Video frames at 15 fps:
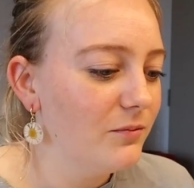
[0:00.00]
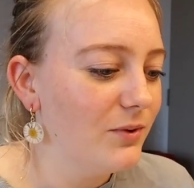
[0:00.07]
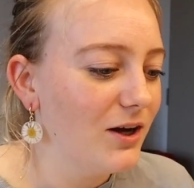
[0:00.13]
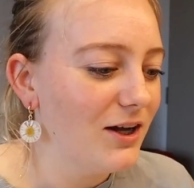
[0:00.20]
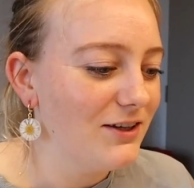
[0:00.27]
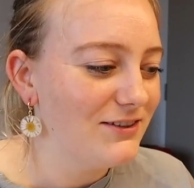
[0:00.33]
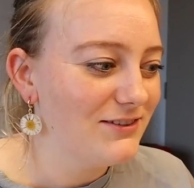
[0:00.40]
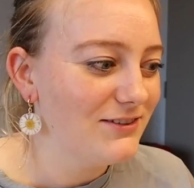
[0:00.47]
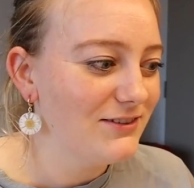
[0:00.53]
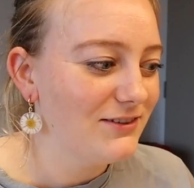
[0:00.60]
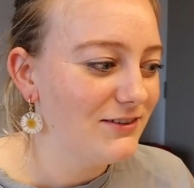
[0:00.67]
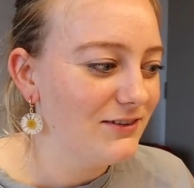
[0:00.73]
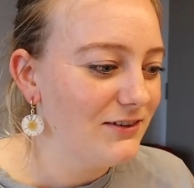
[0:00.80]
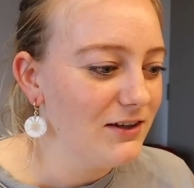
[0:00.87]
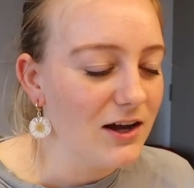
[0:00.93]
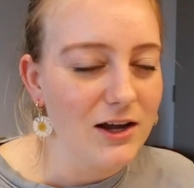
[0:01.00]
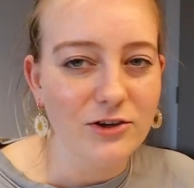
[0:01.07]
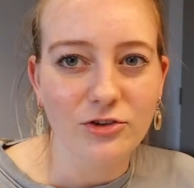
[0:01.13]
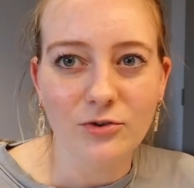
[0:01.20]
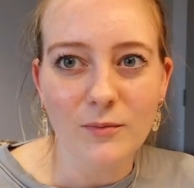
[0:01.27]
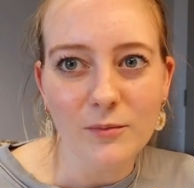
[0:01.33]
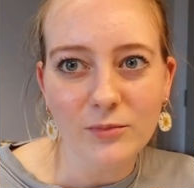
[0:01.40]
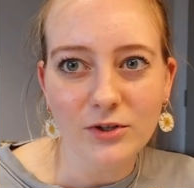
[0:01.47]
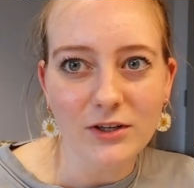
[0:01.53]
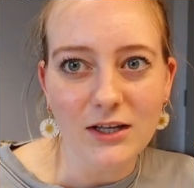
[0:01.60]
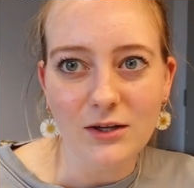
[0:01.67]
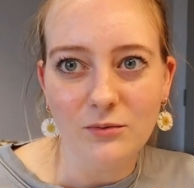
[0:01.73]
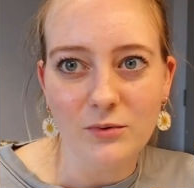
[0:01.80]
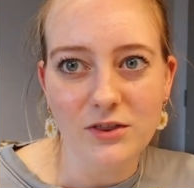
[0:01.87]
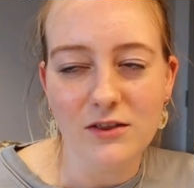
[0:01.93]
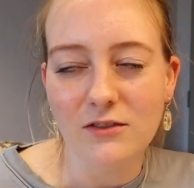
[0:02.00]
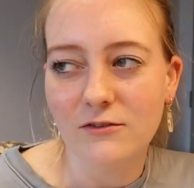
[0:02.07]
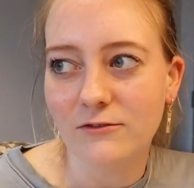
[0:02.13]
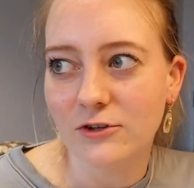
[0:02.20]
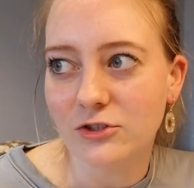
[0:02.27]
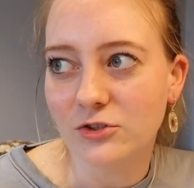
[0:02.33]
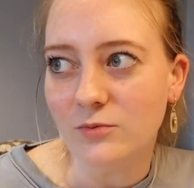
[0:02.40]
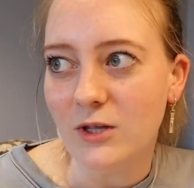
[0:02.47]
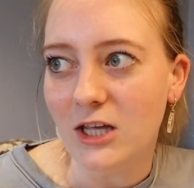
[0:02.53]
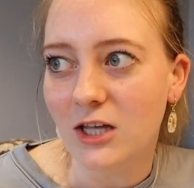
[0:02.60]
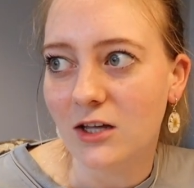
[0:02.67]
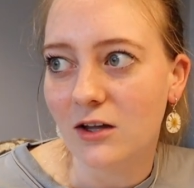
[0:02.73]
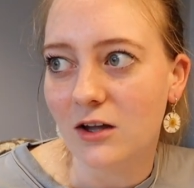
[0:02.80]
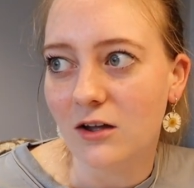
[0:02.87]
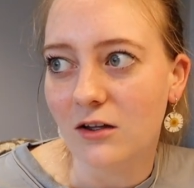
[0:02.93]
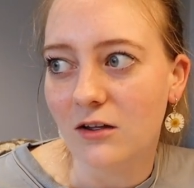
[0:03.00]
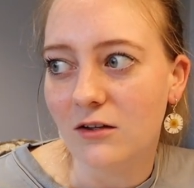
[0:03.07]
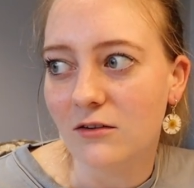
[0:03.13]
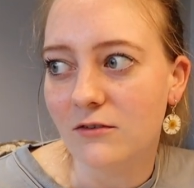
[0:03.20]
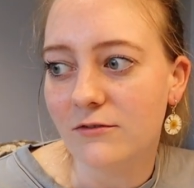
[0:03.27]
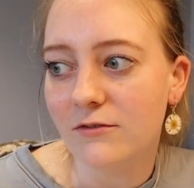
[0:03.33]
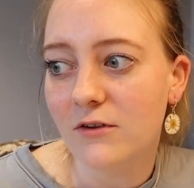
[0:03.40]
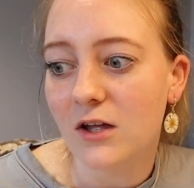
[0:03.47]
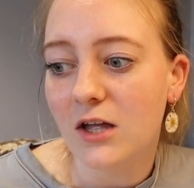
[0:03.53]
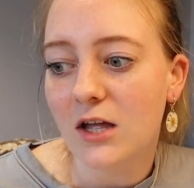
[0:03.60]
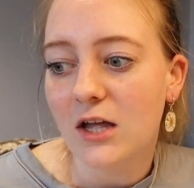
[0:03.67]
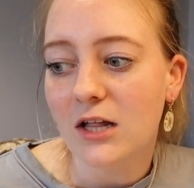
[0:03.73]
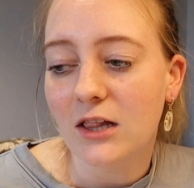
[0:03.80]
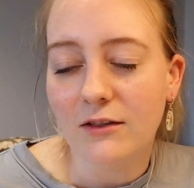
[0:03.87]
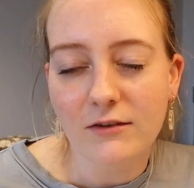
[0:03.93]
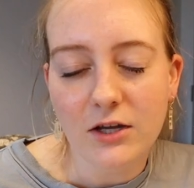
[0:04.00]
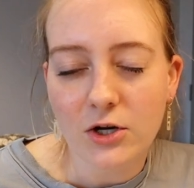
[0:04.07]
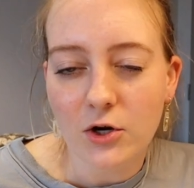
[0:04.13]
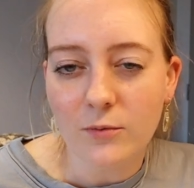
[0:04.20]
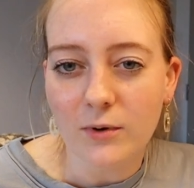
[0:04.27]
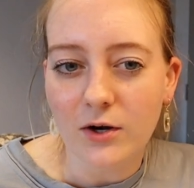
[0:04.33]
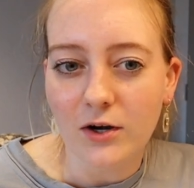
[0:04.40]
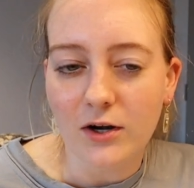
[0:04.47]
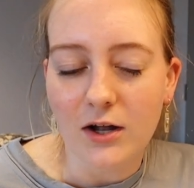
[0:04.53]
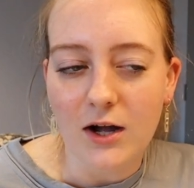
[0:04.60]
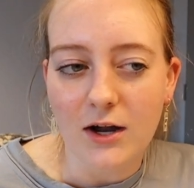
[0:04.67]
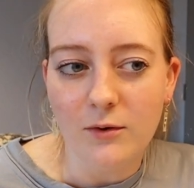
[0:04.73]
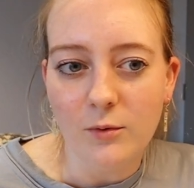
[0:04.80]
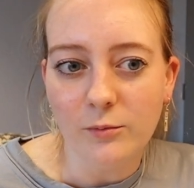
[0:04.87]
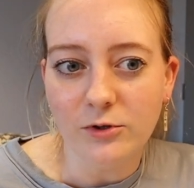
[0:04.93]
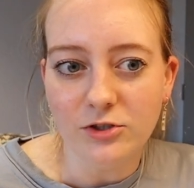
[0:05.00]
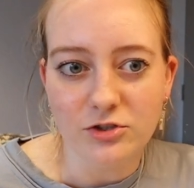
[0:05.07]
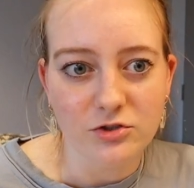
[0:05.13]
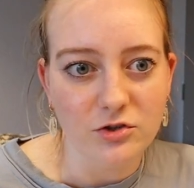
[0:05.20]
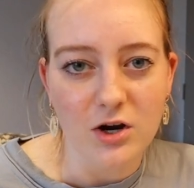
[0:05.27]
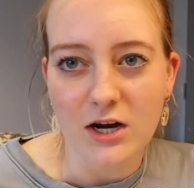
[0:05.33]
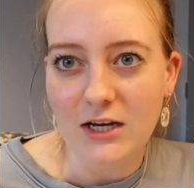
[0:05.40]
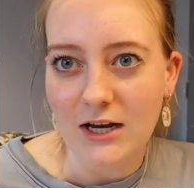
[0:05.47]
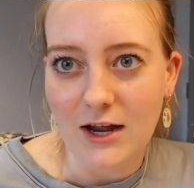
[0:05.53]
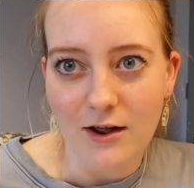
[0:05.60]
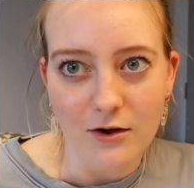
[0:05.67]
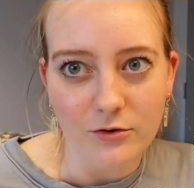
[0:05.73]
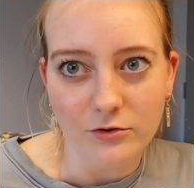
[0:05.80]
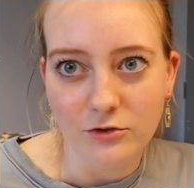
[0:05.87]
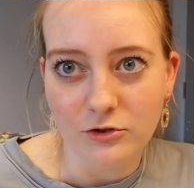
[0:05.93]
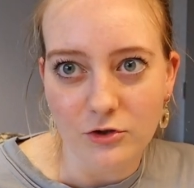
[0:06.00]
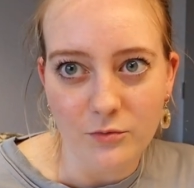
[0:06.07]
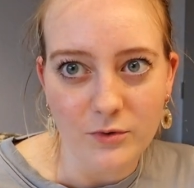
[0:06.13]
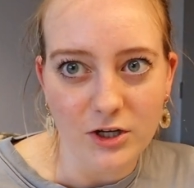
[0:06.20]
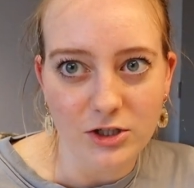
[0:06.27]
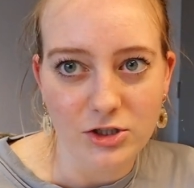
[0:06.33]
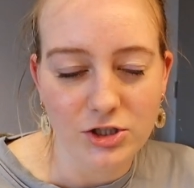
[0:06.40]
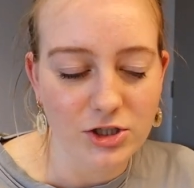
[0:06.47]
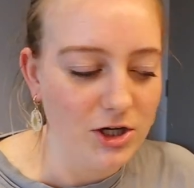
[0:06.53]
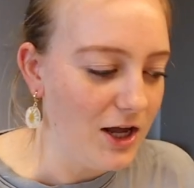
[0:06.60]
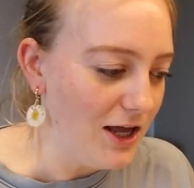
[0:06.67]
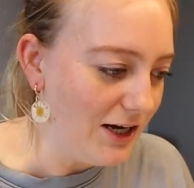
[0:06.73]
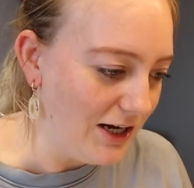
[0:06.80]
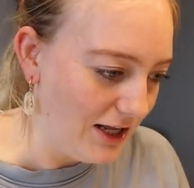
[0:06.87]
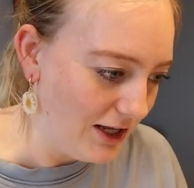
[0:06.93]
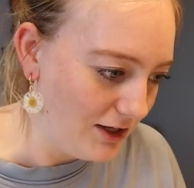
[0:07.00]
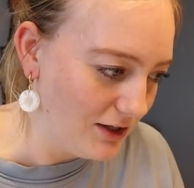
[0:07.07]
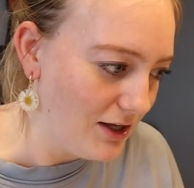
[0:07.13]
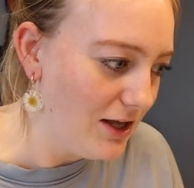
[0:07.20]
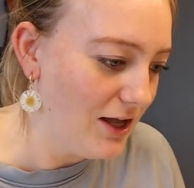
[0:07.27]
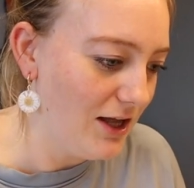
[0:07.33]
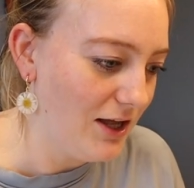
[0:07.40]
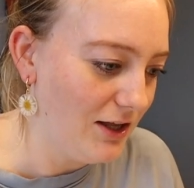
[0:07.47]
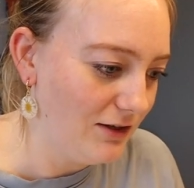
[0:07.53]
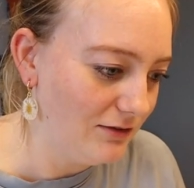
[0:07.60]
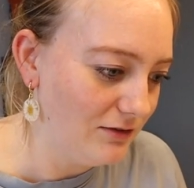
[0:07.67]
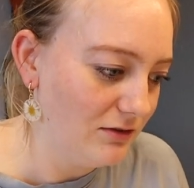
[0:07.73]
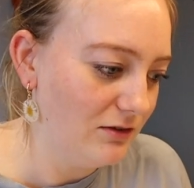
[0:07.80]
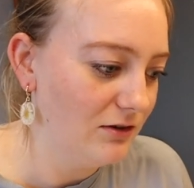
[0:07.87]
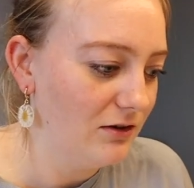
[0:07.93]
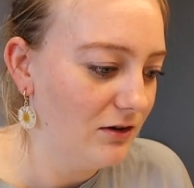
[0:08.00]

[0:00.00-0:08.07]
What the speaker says: But yeah, I just remember like within the first week of living in Hobart, I remember just grinding out so much editing, and